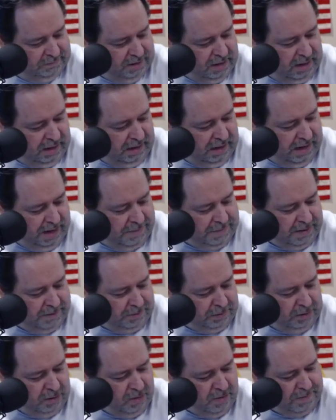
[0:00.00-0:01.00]
lemon
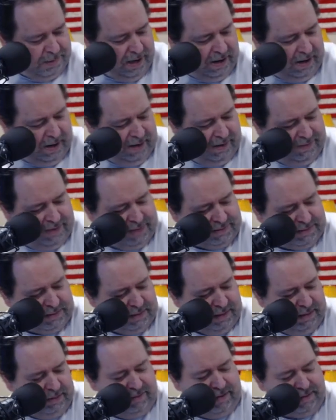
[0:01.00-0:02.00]
blueberry. That's an
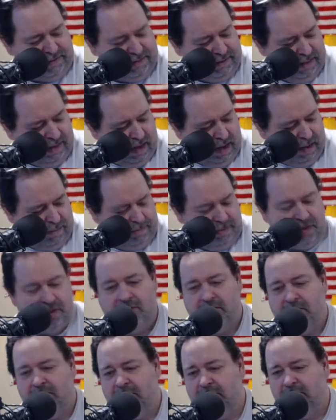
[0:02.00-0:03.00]
interesting
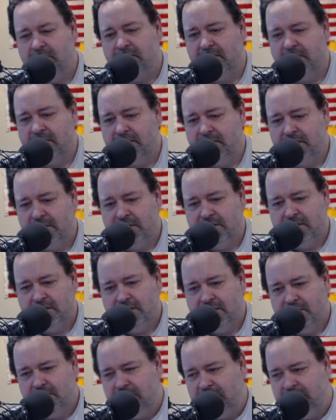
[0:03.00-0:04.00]
combo.
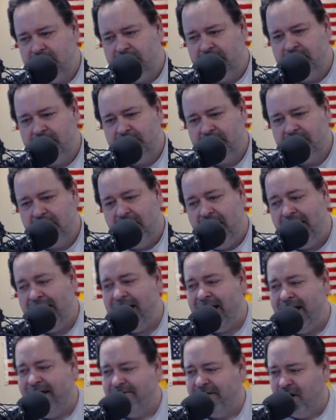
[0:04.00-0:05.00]
I
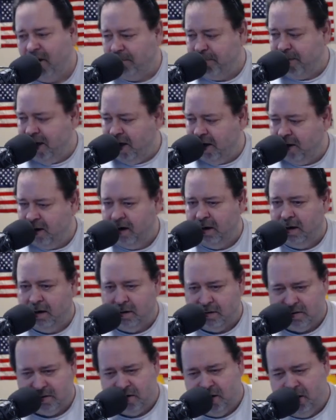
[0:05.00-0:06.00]
gotta have a little butter, a little
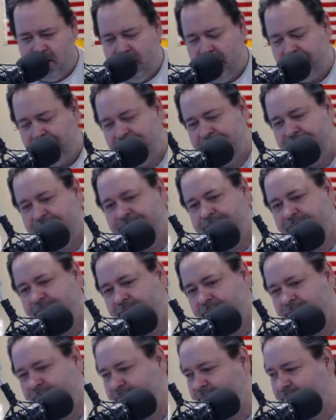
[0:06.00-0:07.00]
syrup.
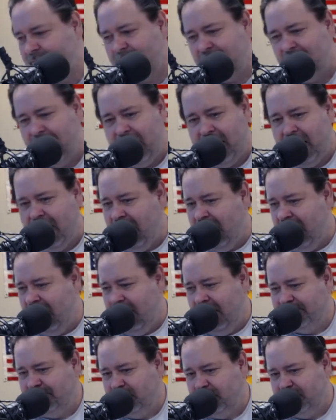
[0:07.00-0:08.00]

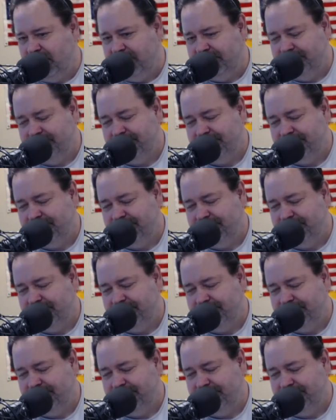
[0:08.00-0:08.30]
I'm good.